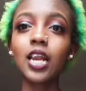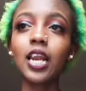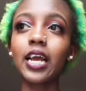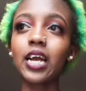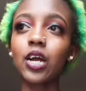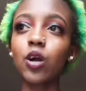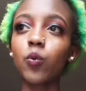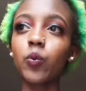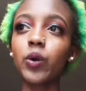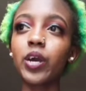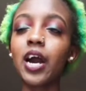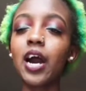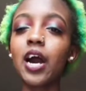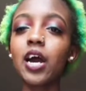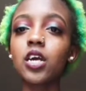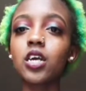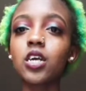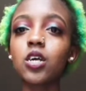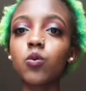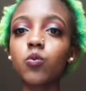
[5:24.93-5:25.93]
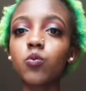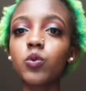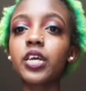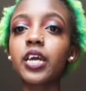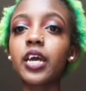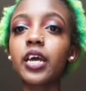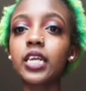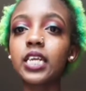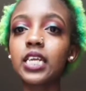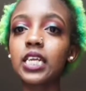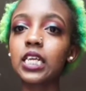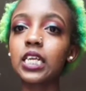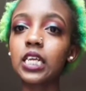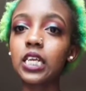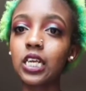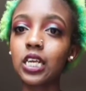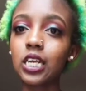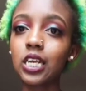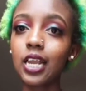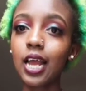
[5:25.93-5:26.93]
like we are we
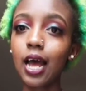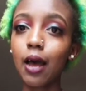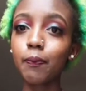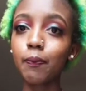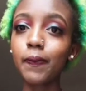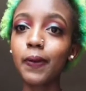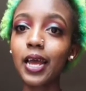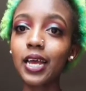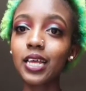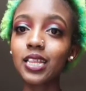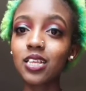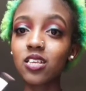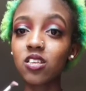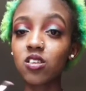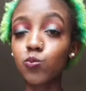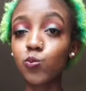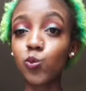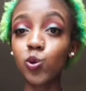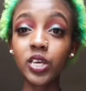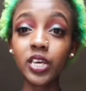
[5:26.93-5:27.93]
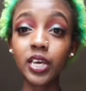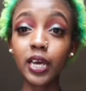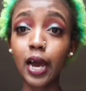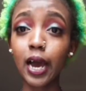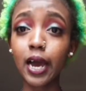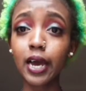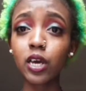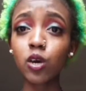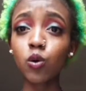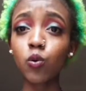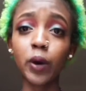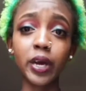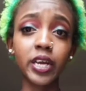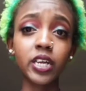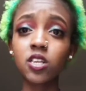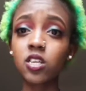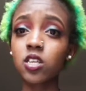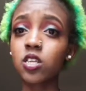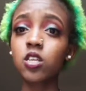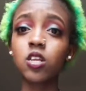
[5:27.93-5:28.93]
can apply the smoky eye
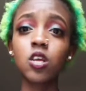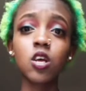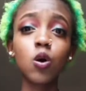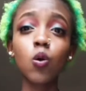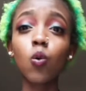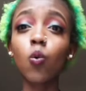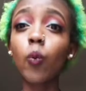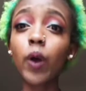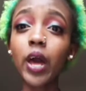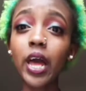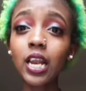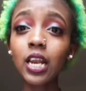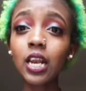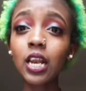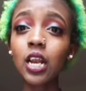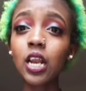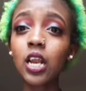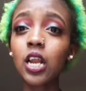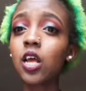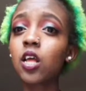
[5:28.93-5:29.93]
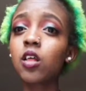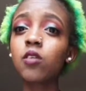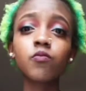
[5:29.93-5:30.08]
quite well